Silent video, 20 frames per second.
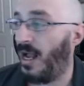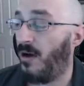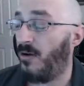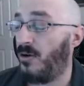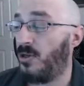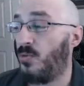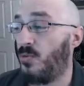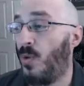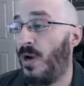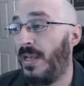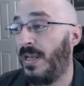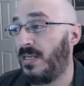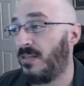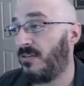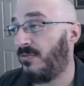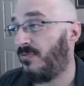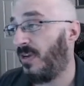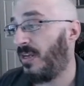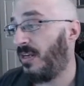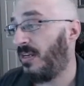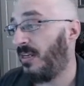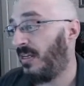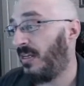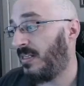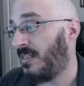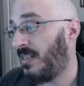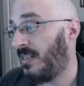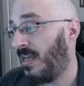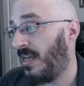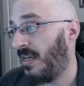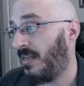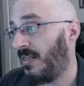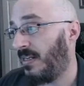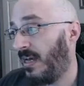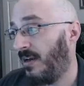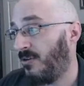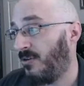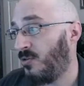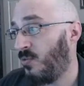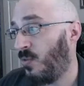does white defend against that? How
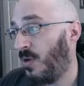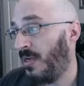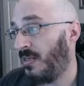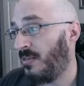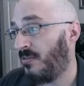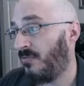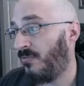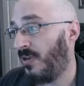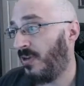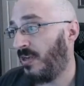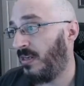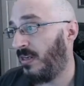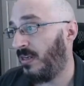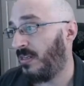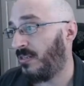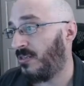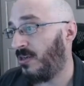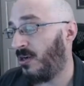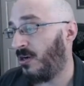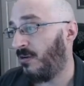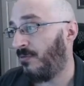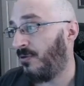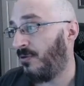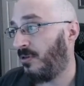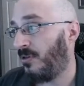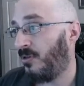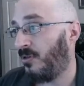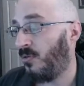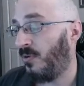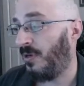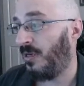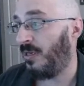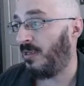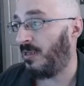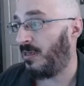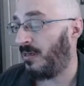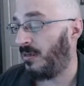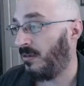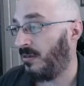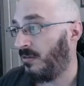does white defend against our rook and queen
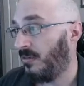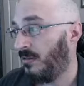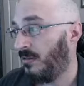there?